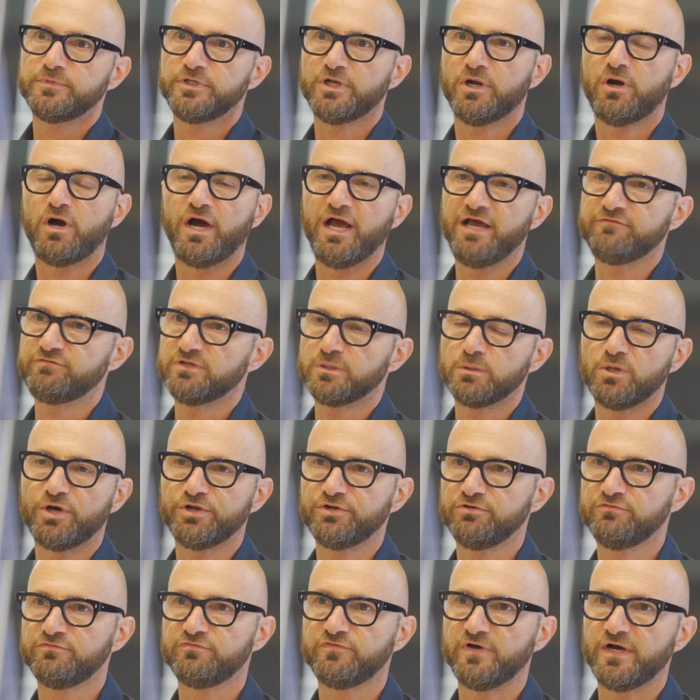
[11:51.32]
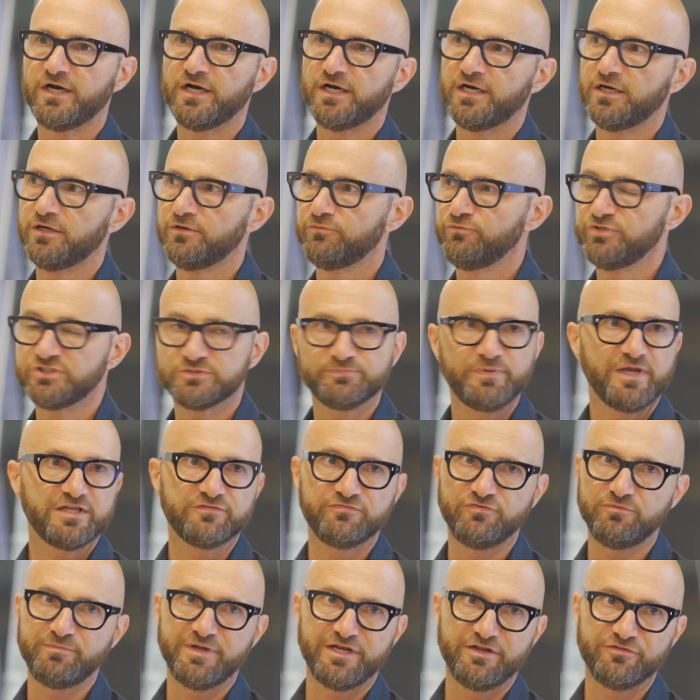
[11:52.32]
I have a lot of
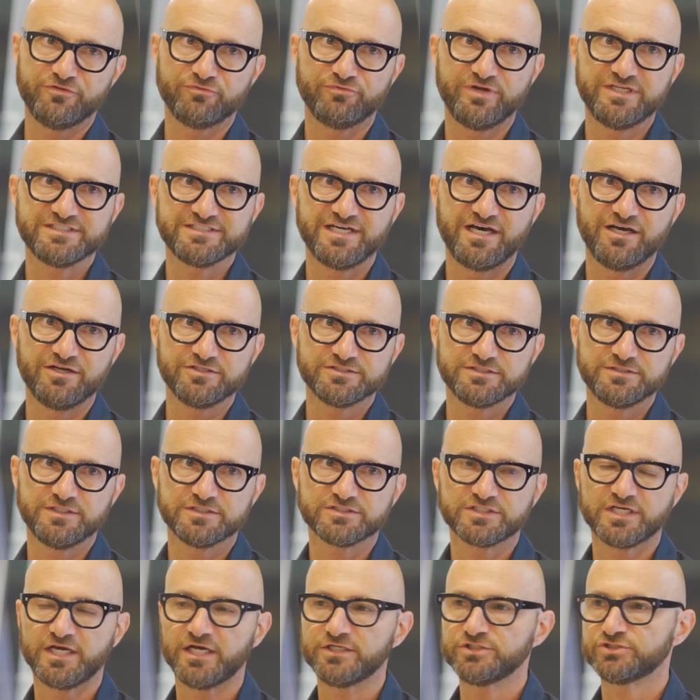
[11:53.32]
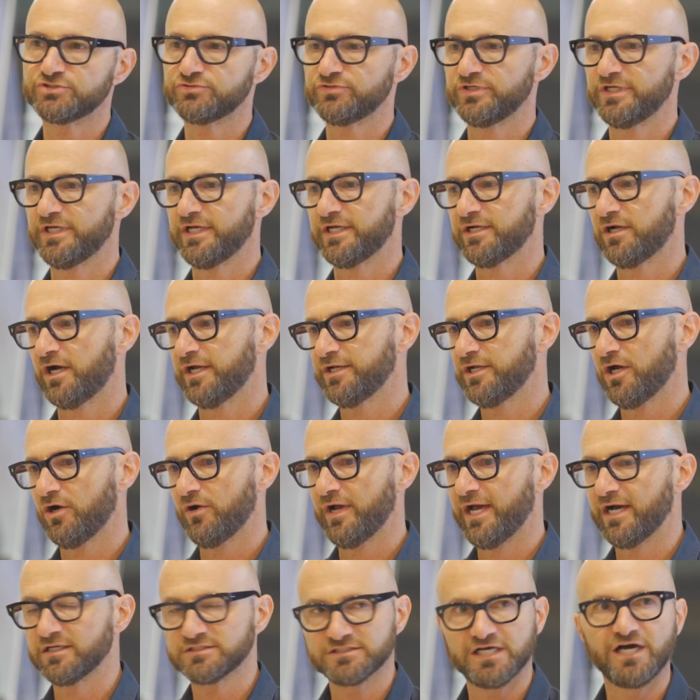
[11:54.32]
respect for many of the retailers in this country, and I know
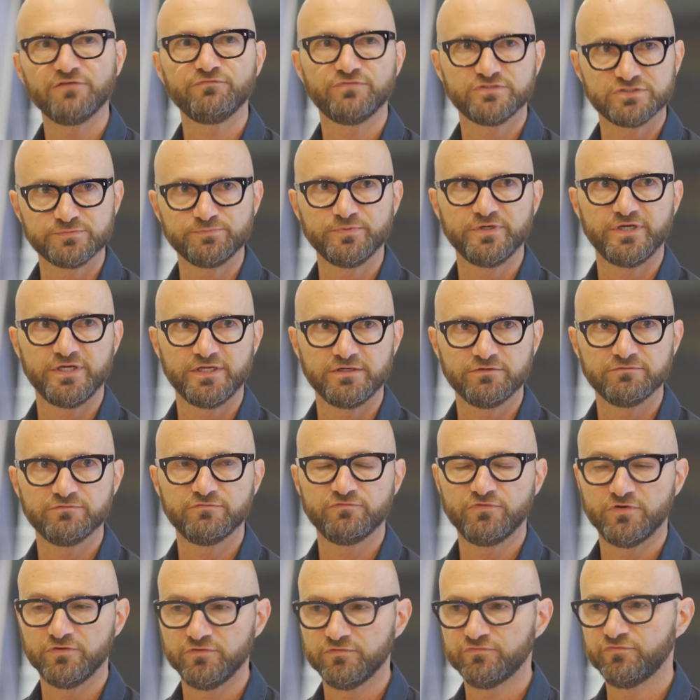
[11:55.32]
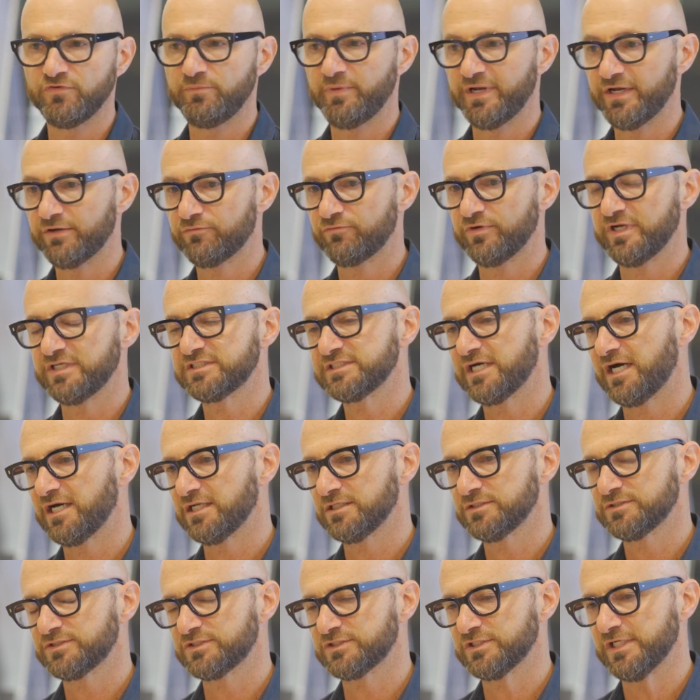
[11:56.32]
how tough it's been for many
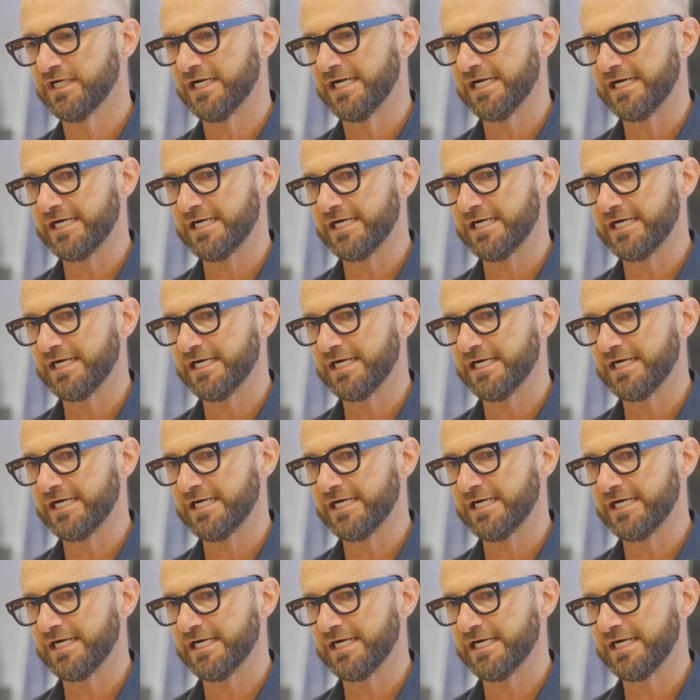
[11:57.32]
retailers.